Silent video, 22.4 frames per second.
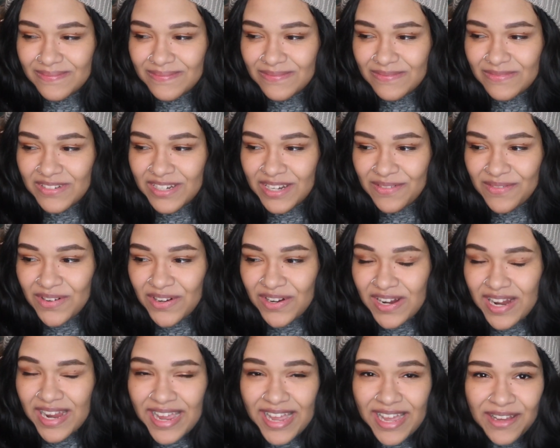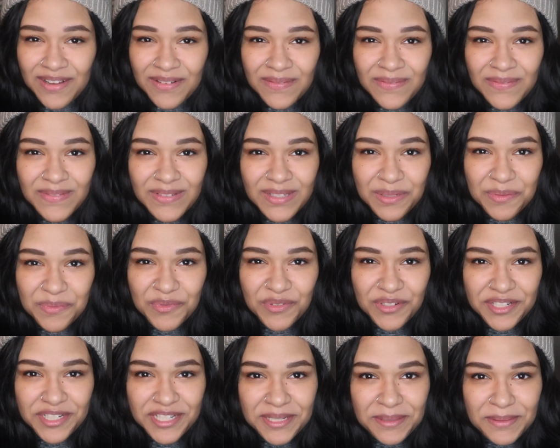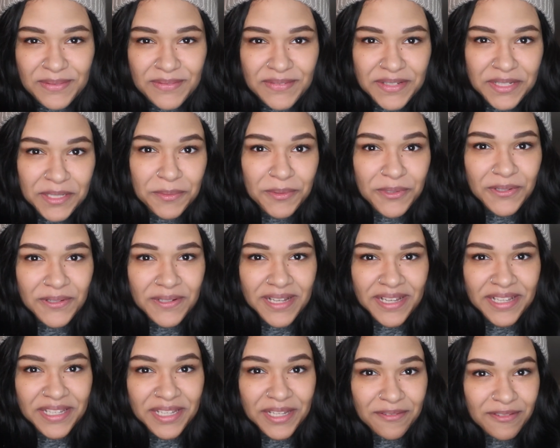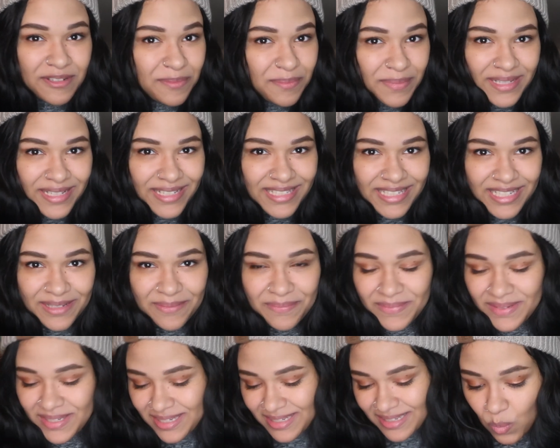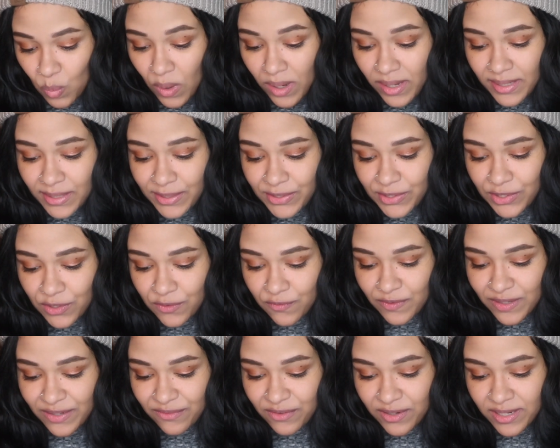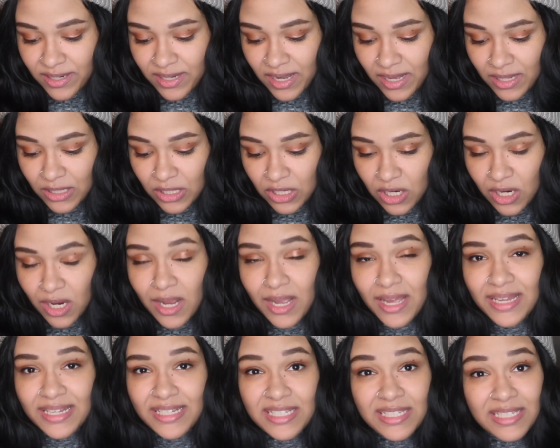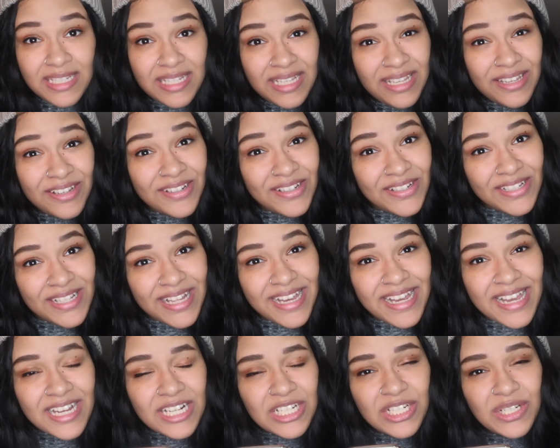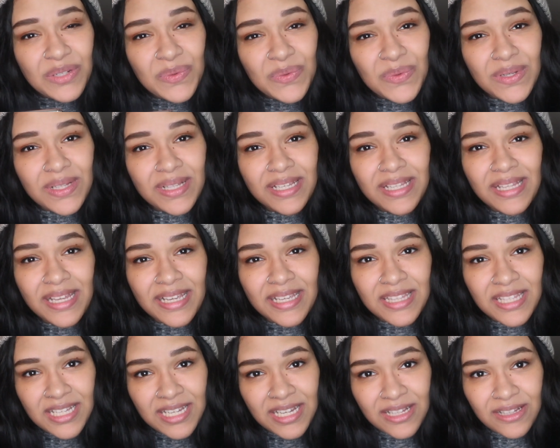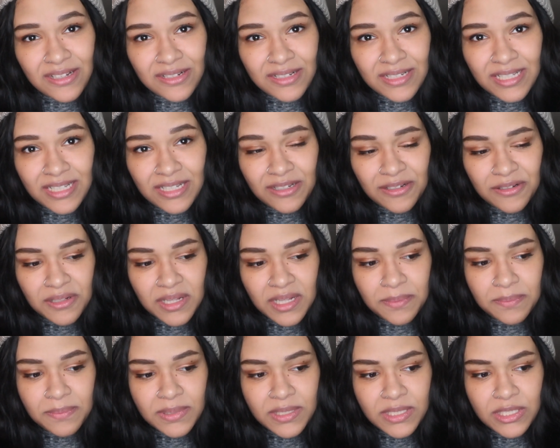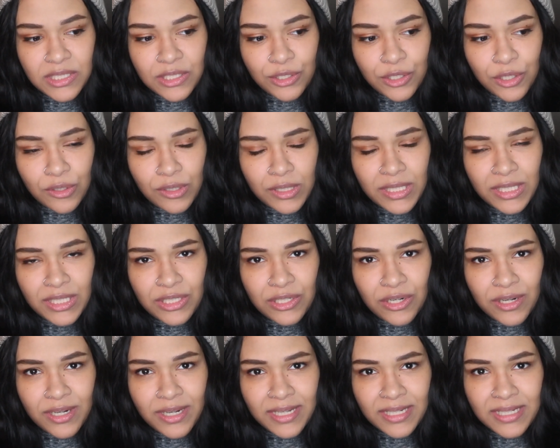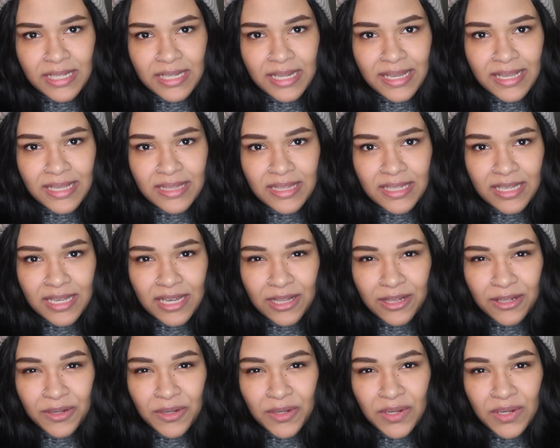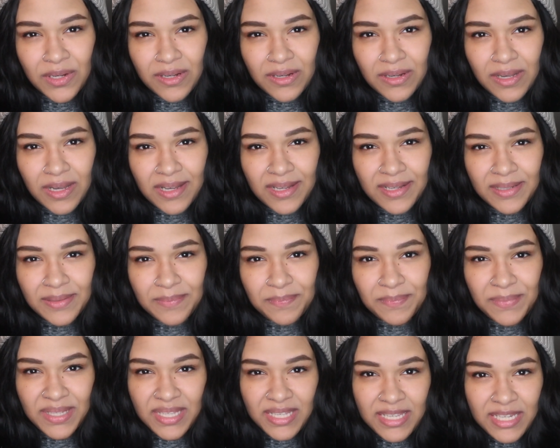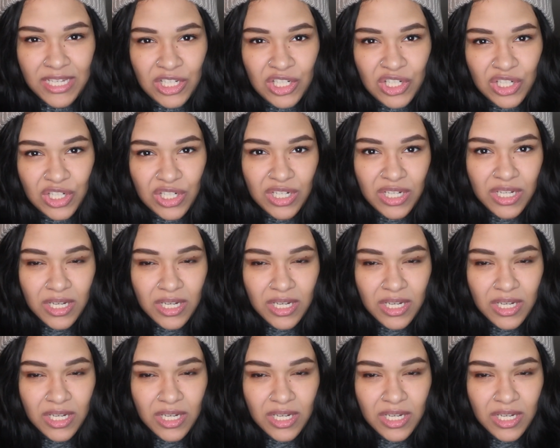whenever I have some free time available, I love to play Sims. What is your favorite color? Teal. I actually really like the color teal. I'm slowly starting to like the color uh, peach.